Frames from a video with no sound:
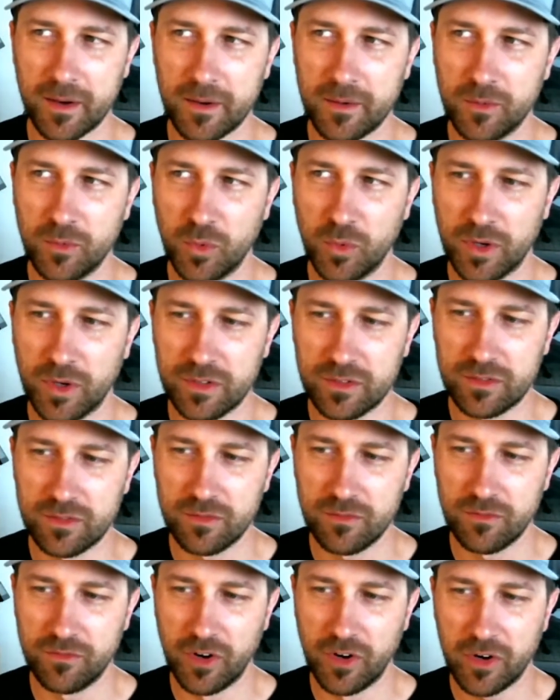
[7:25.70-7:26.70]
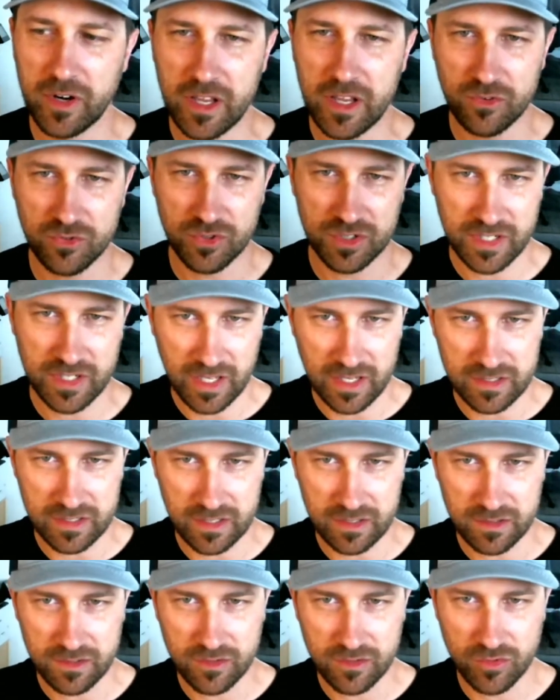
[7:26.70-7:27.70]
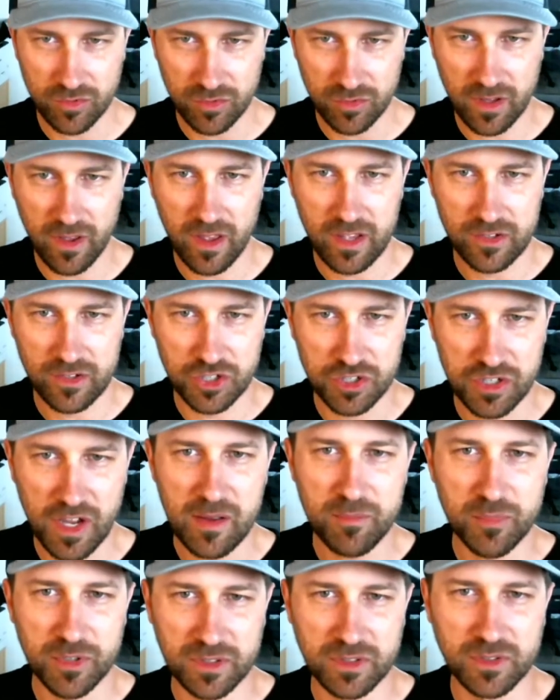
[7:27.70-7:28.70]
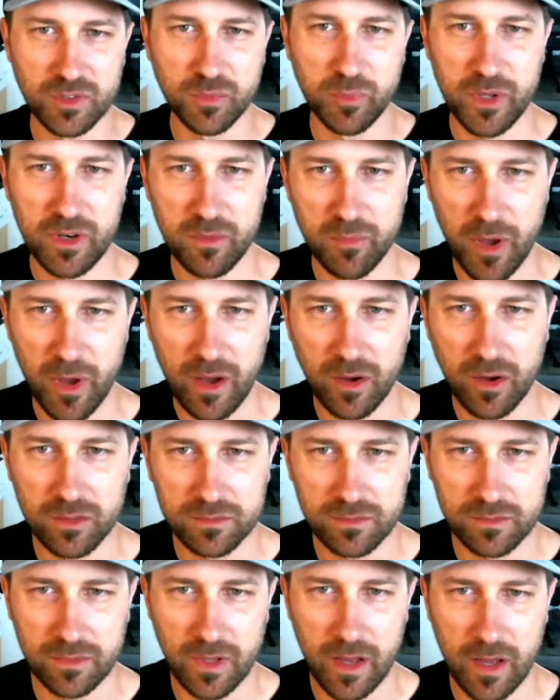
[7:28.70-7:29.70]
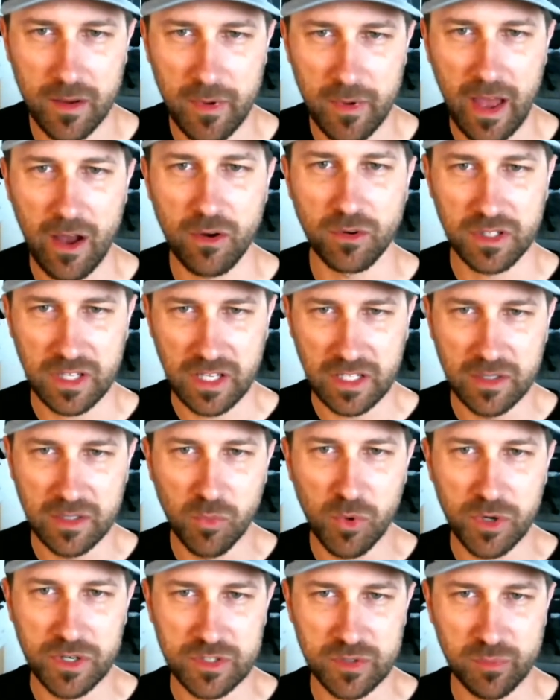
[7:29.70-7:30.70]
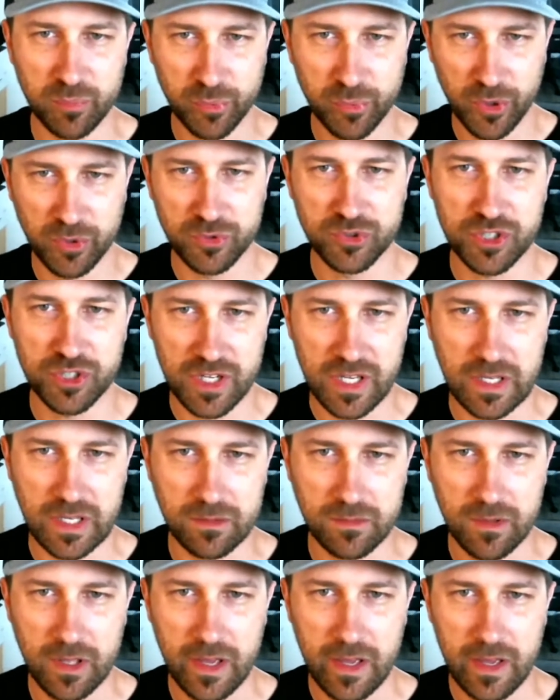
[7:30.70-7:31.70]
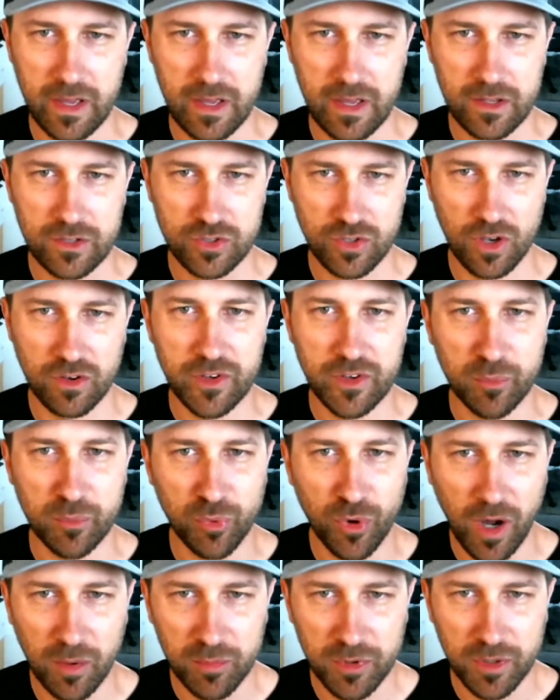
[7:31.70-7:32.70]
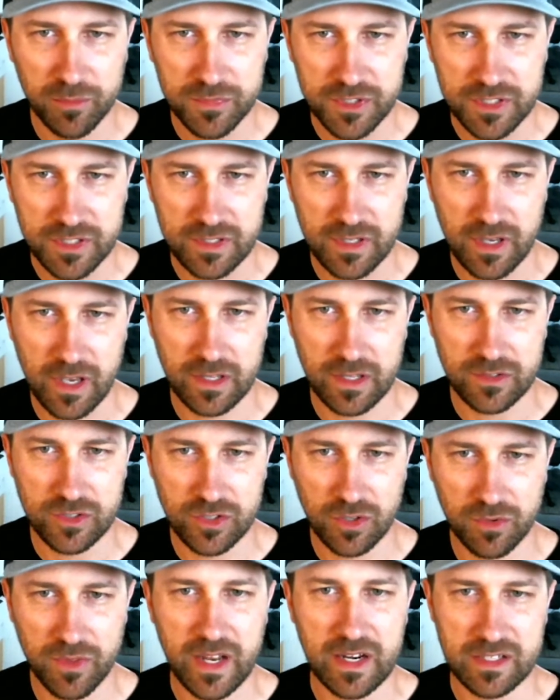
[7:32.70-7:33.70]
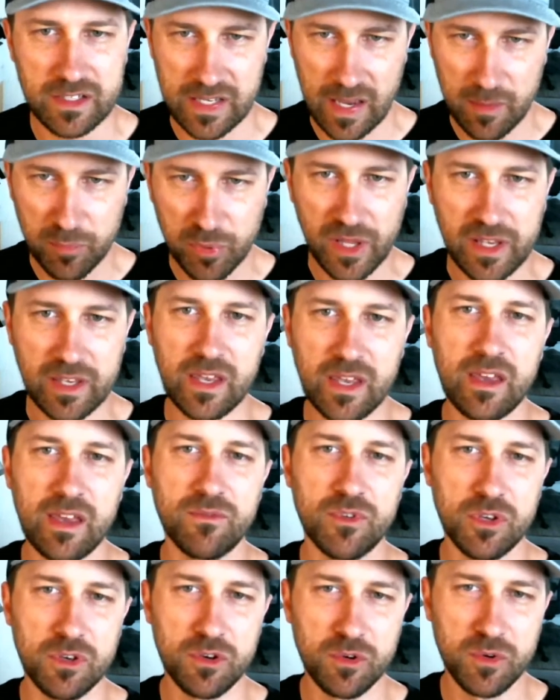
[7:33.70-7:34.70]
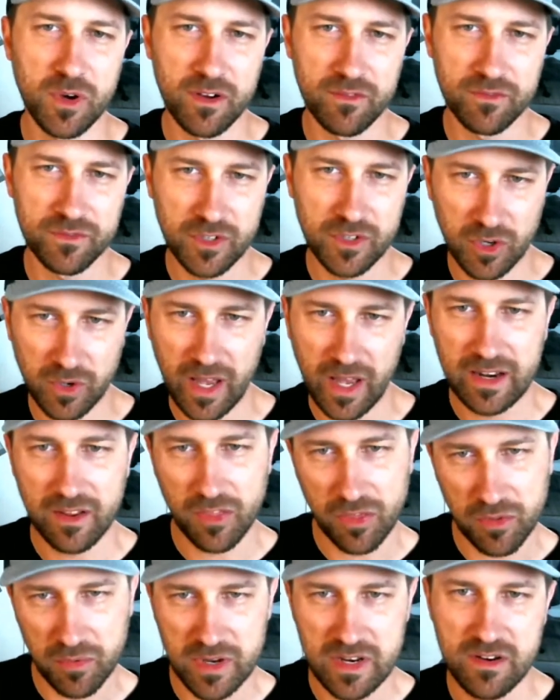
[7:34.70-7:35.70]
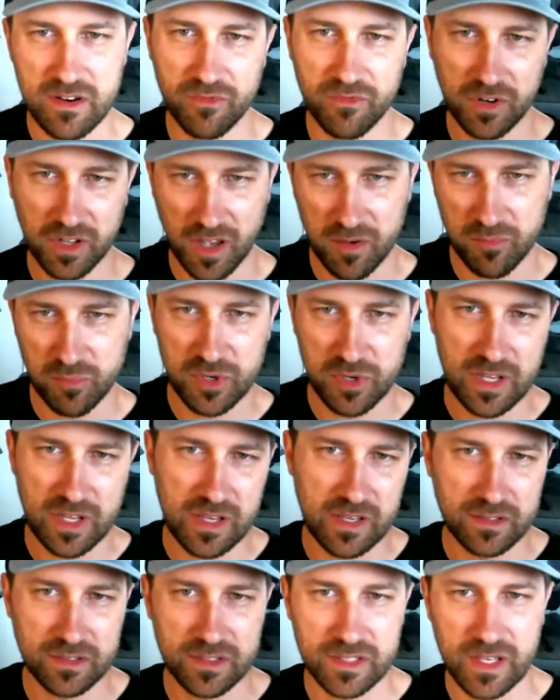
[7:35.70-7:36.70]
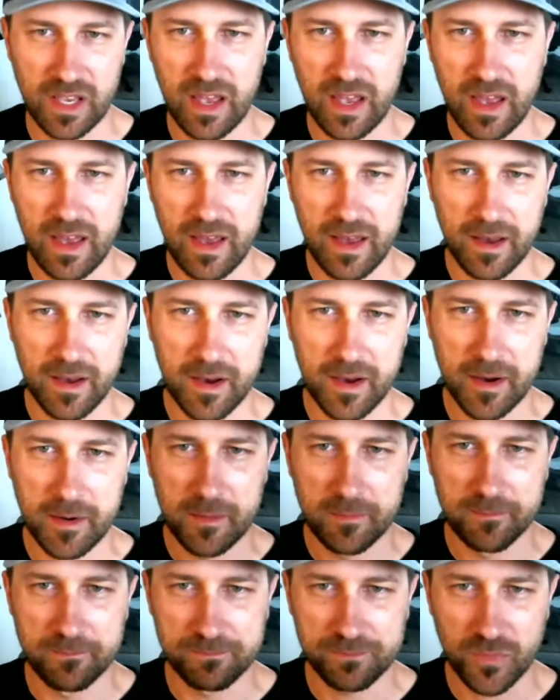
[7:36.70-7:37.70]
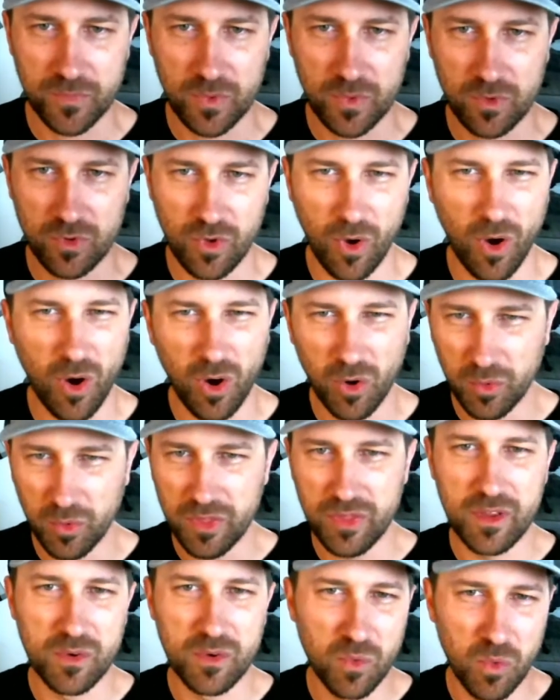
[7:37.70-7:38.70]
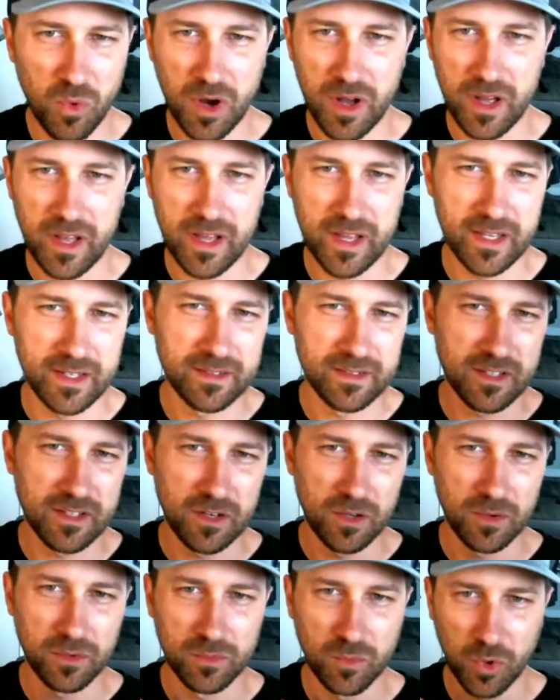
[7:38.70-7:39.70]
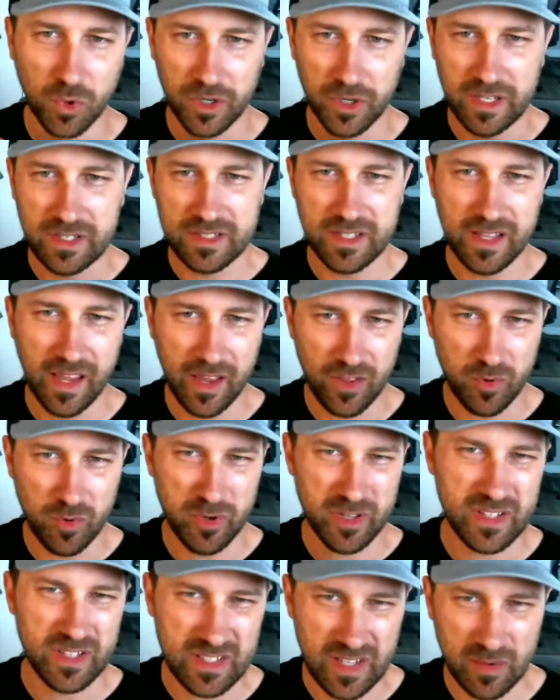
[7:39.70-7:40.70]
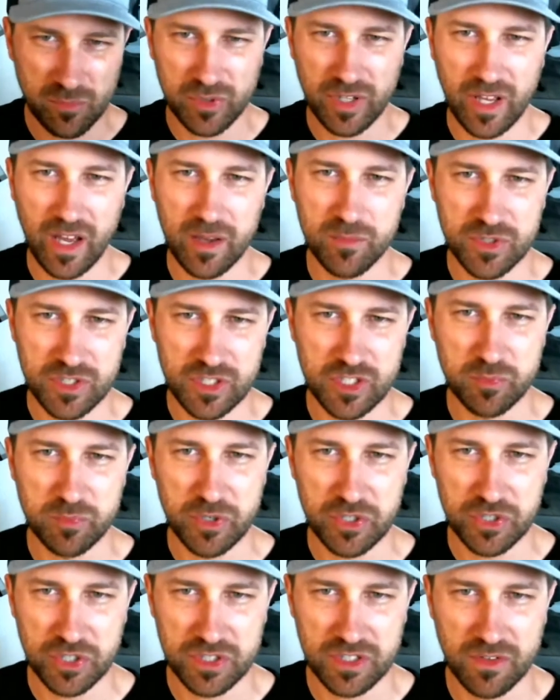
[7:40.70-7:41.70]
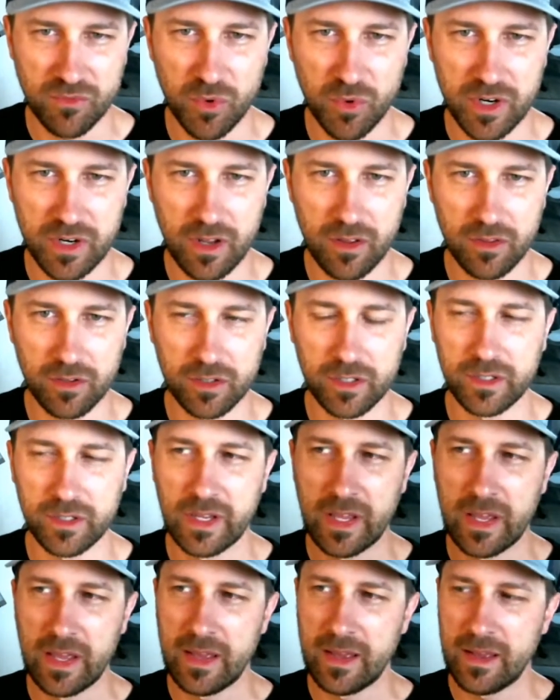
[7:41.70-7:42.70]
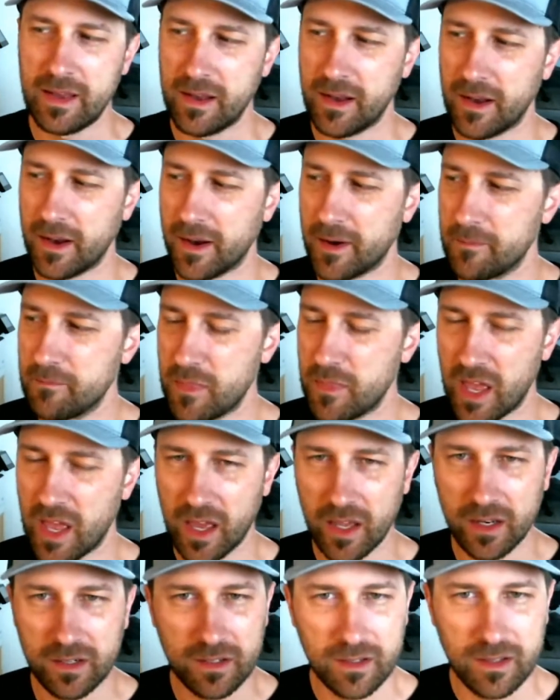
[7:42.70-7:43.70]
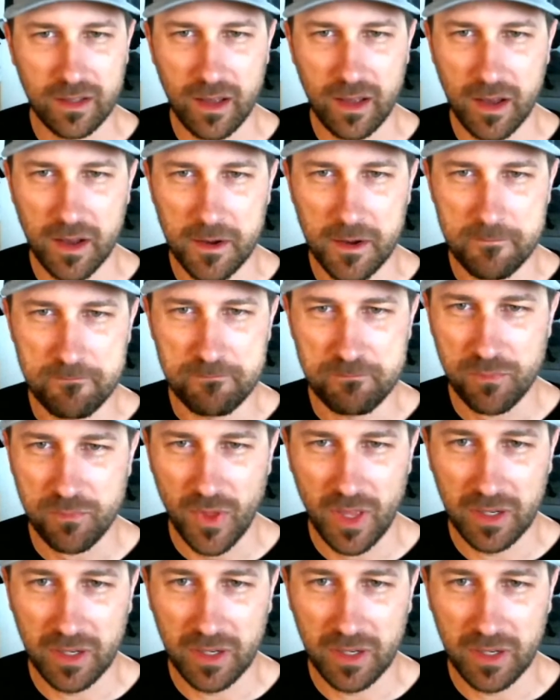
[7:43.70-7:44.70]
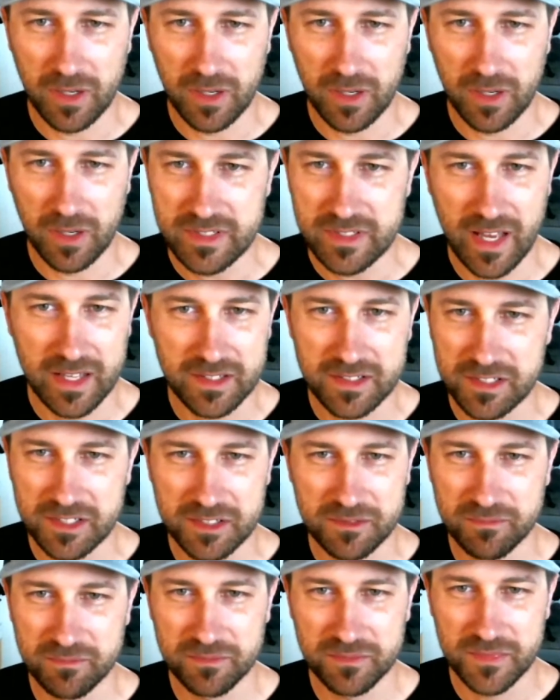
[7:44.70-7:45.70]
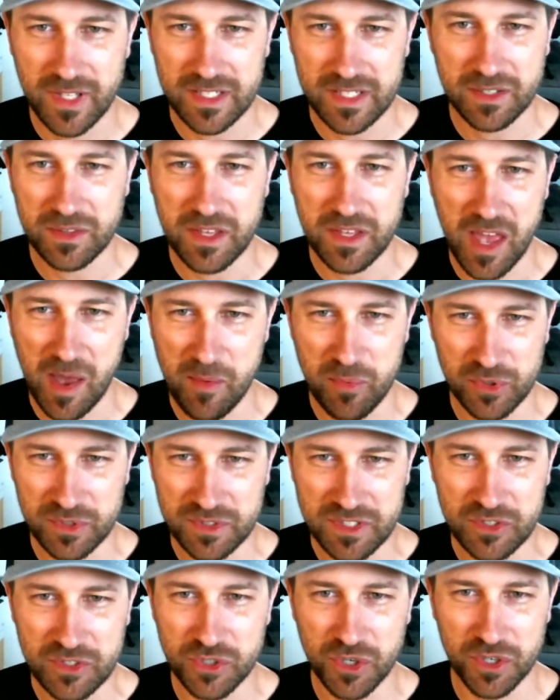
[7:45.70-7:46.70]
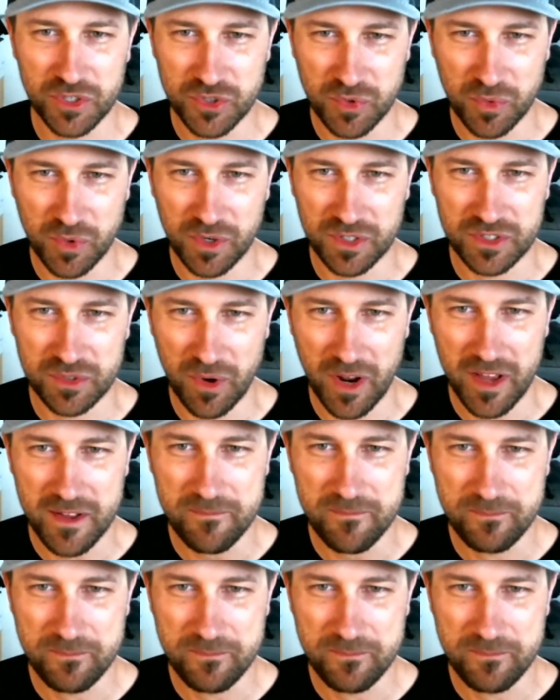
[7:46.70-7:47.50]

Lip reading: was very interesting, as it sort of has shaped a little bit about how Kingdom One is approaching solving problems. And so that example I gave you of, kind of three different companies, it's all within one, working together, but at the same time suspicious of one another. In a lot of ways, that's how the capital C church works, right?